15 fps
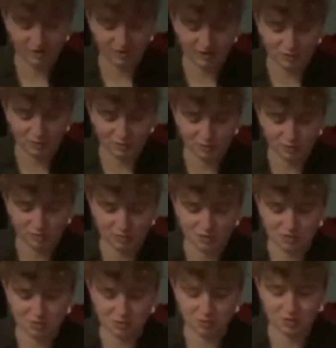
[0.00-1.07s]
sounds really
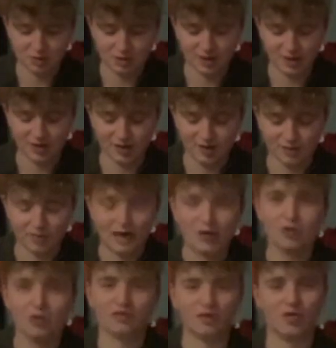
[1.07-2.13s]
special, and my
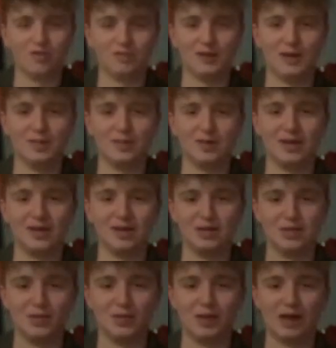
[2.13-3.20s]
goal has always been to be a
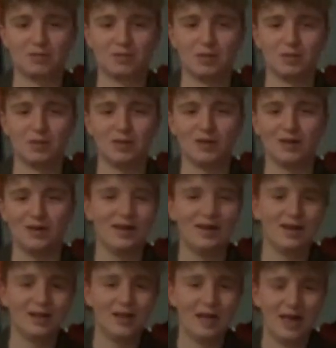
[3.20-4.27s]
D1 basketball player.
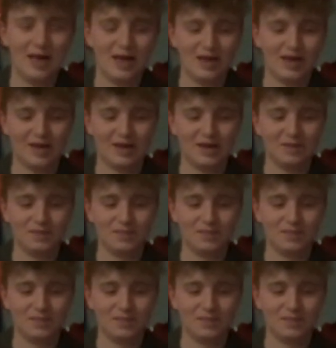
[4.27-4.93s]
And